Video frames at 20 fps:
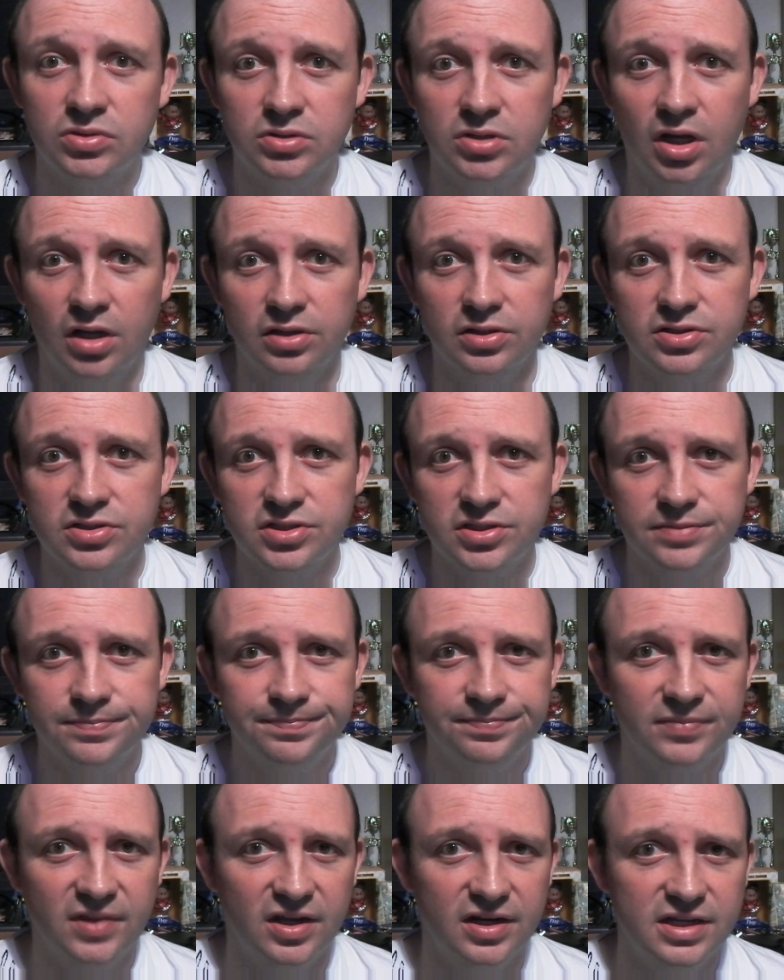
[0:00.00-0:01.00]

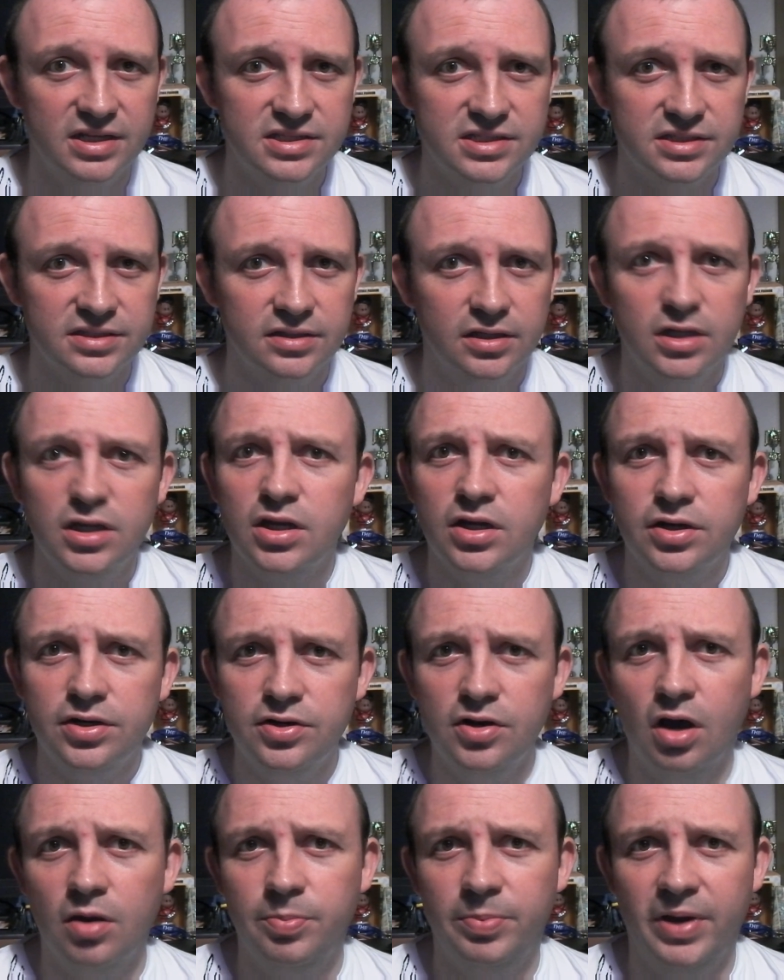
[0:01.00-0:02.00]
that is,
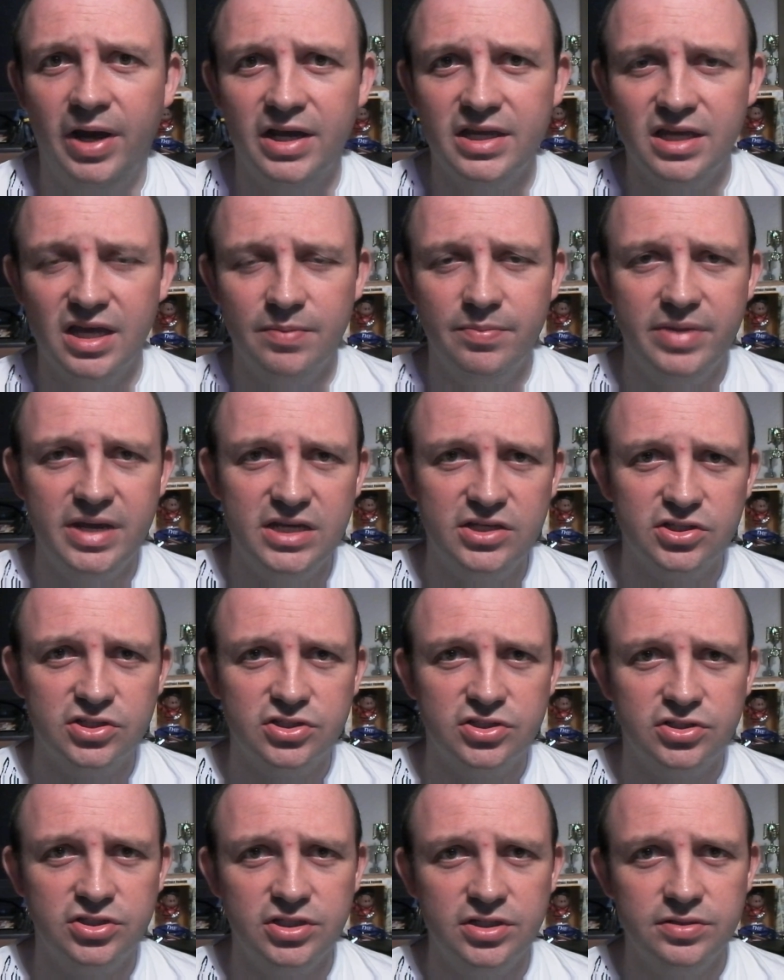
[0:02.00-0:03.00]
not by a major
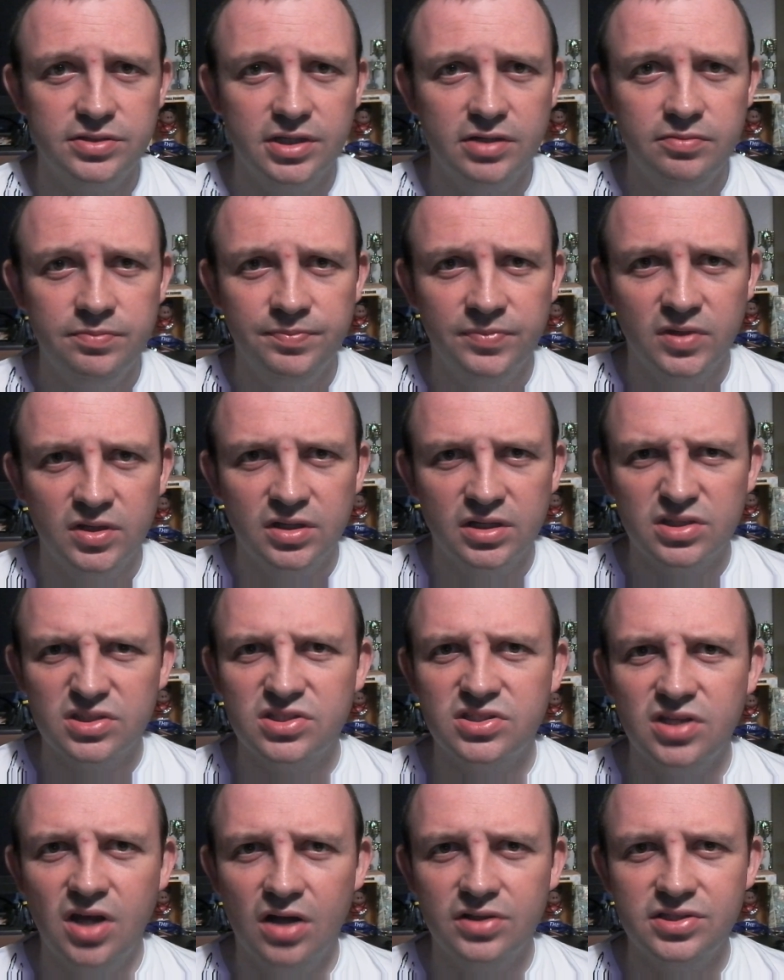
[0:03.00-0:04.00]
studio
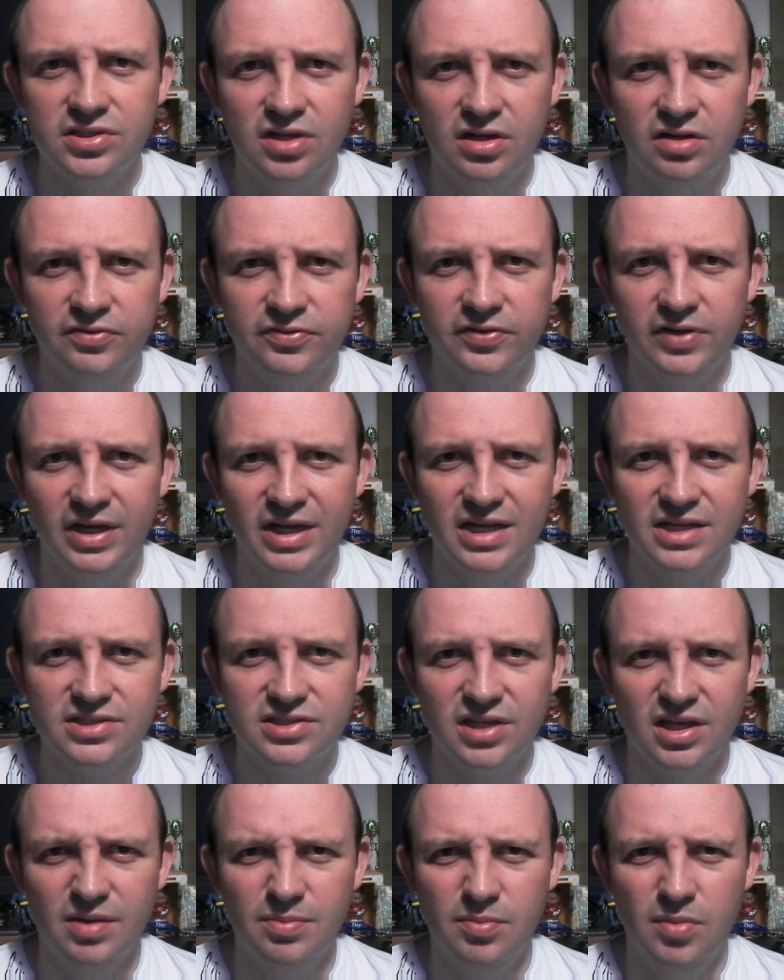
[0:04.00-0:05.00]
started off
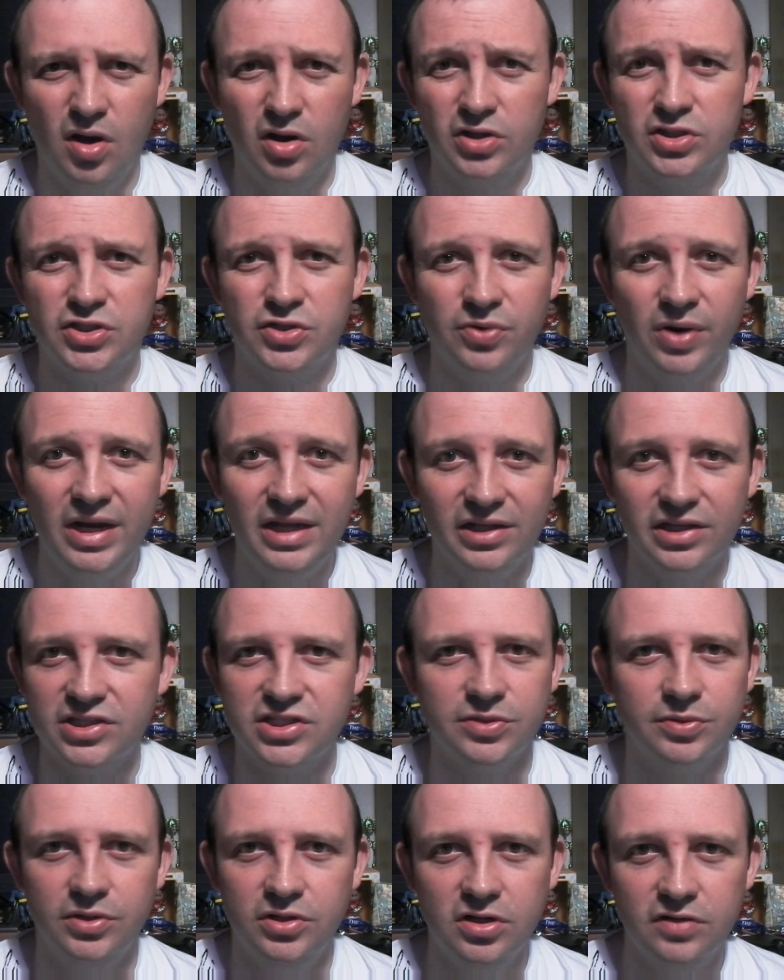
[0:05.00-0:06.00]
as a mock trailer
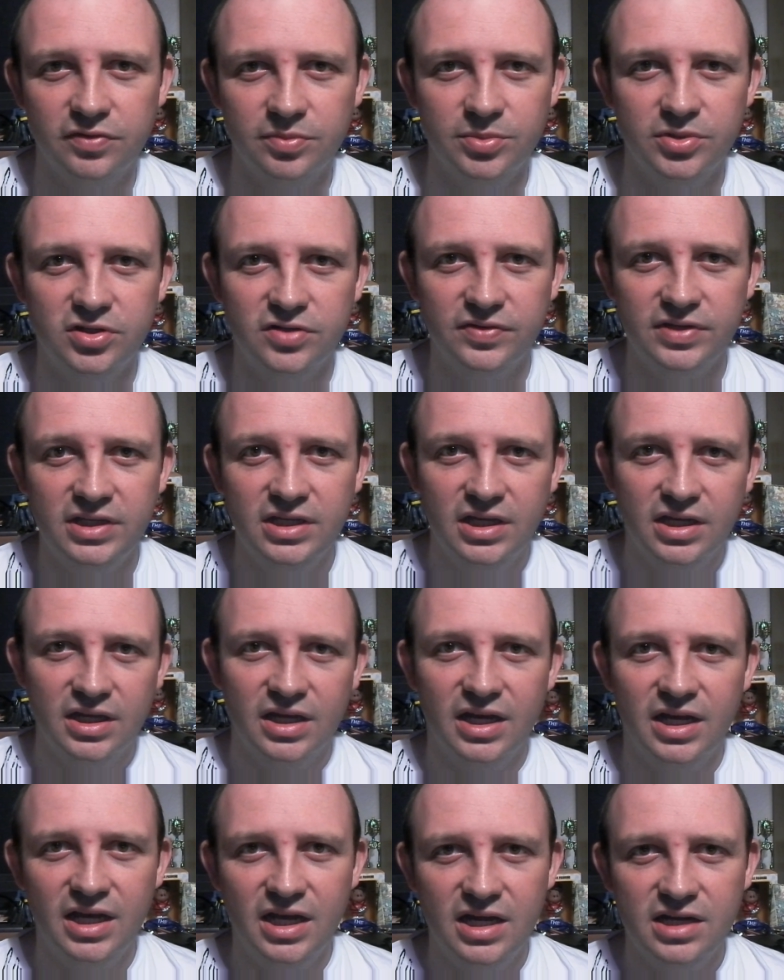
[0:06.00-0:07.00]
to another movie
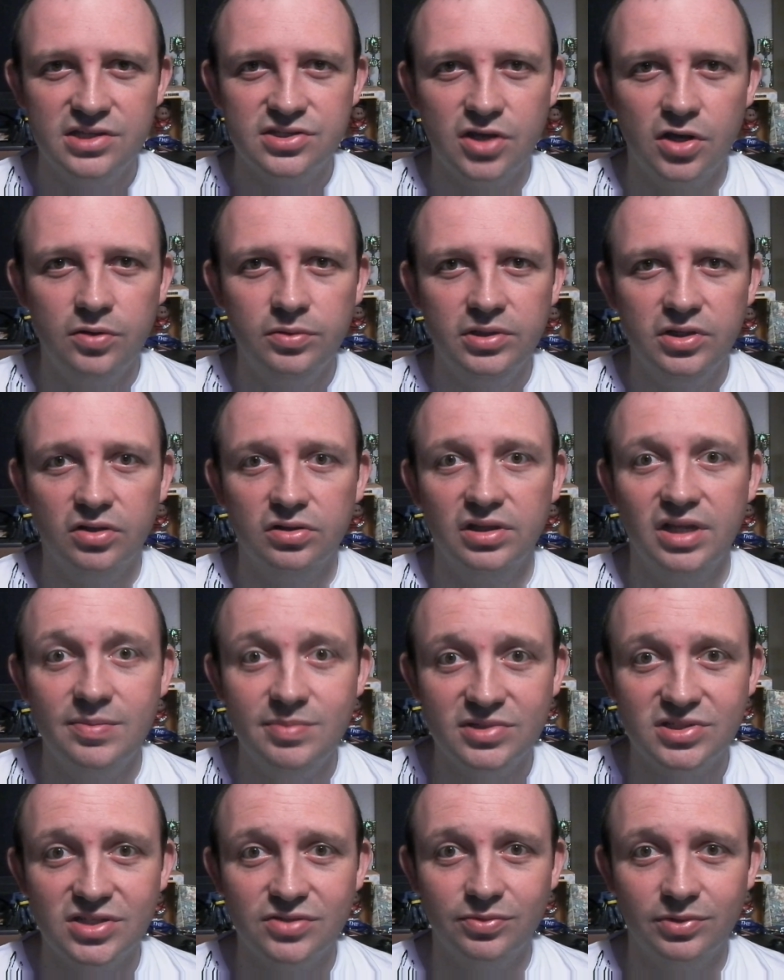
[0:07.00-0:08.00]
and is only on
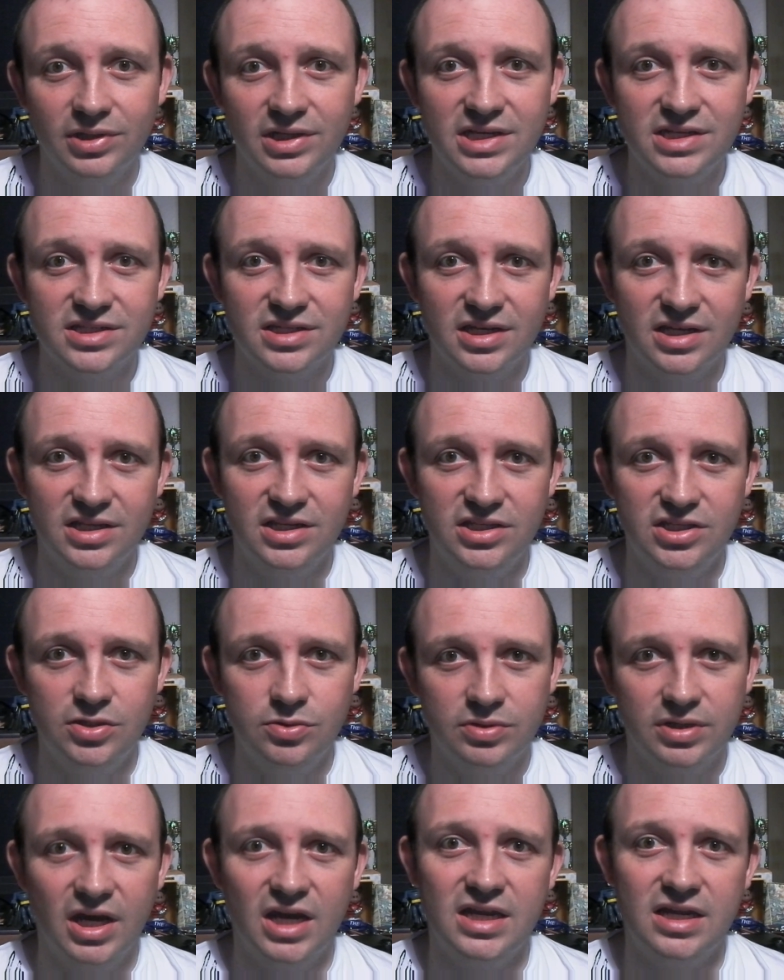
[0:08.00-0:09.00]
limited release in the
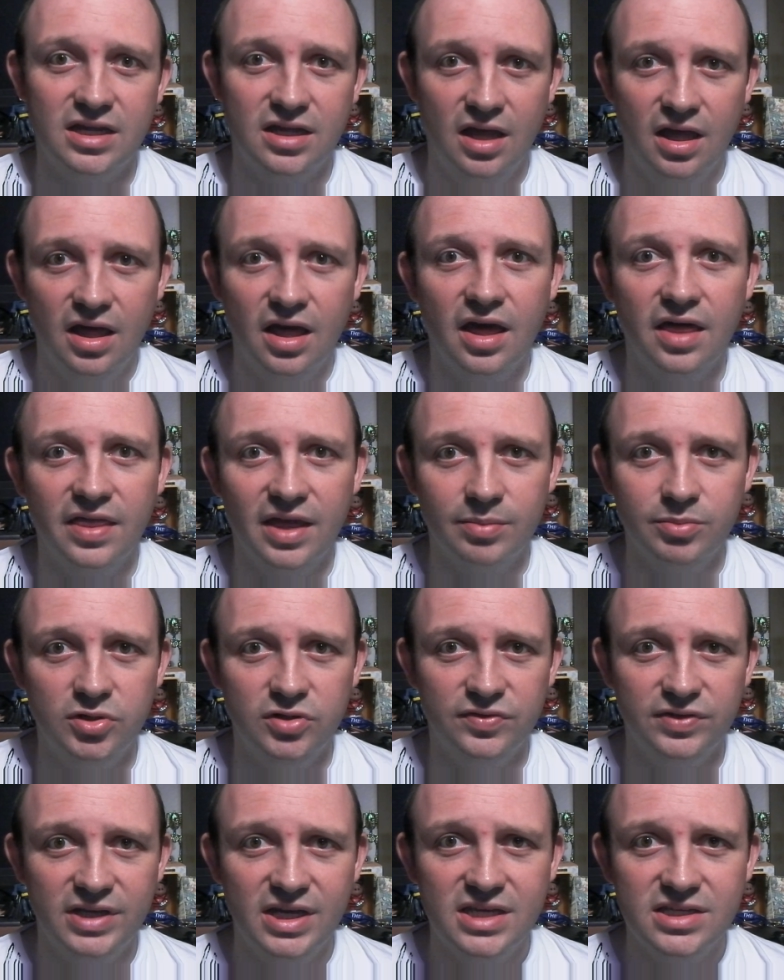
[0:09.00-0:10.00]
UK and that
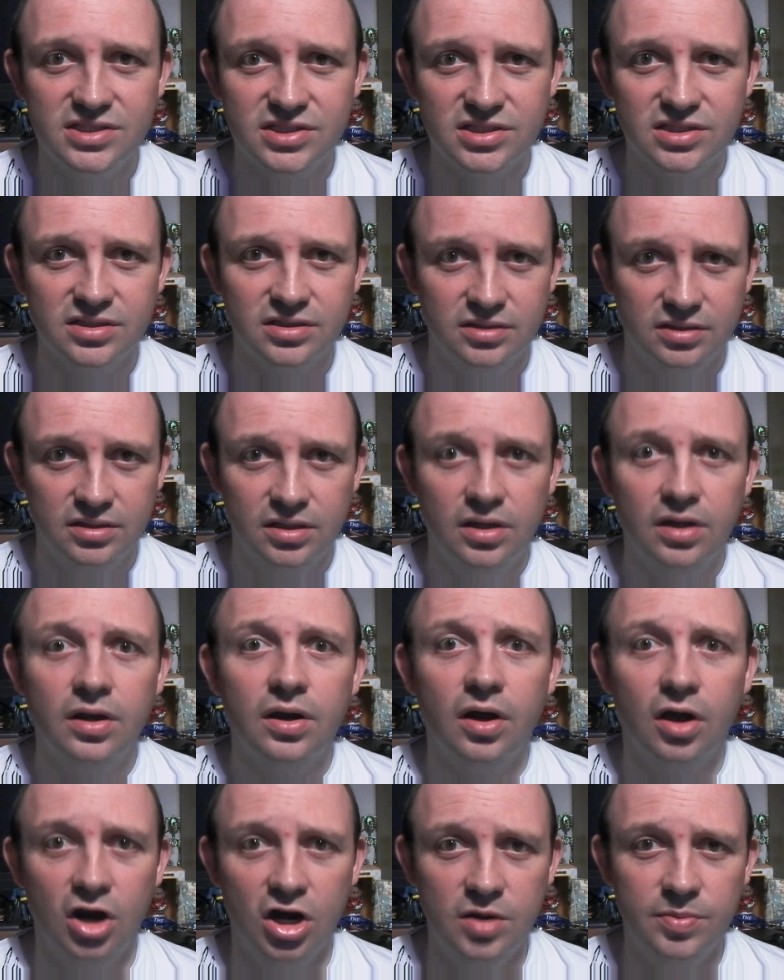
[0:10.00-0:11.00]
movie is
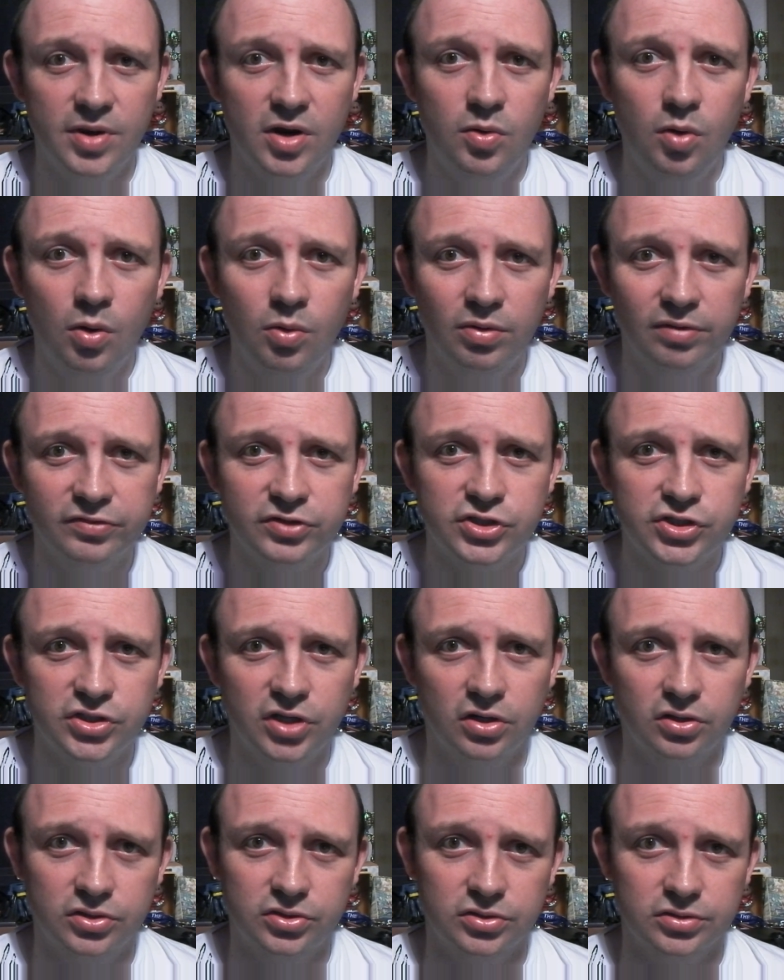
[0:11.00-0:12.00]
Hobo with a
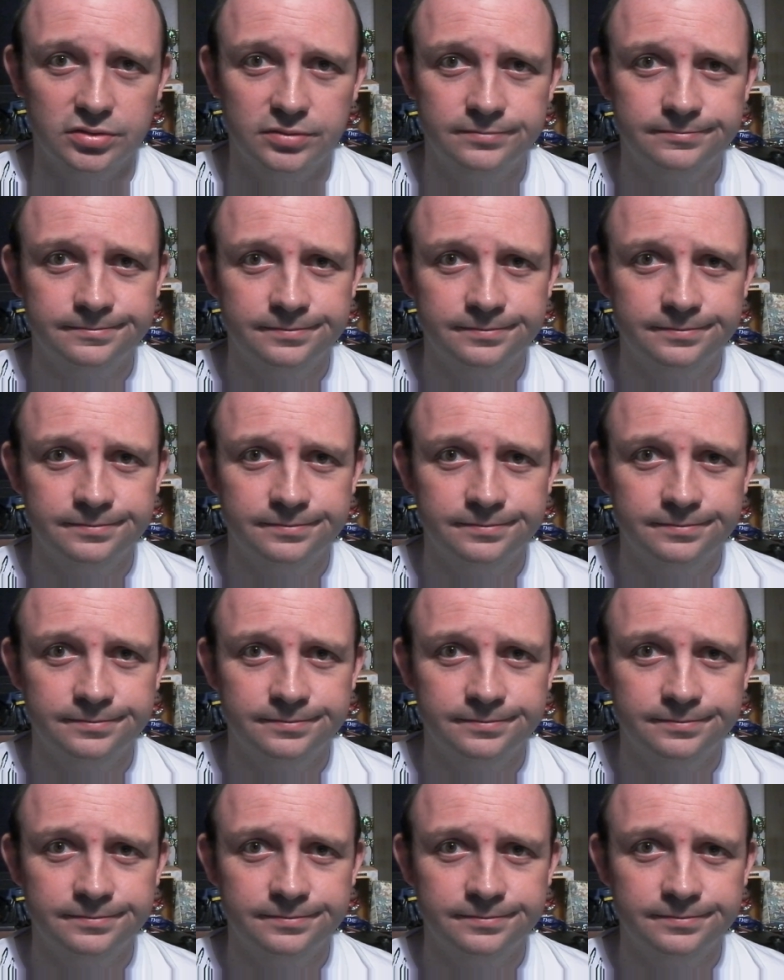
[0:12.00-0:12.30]
Shotgun.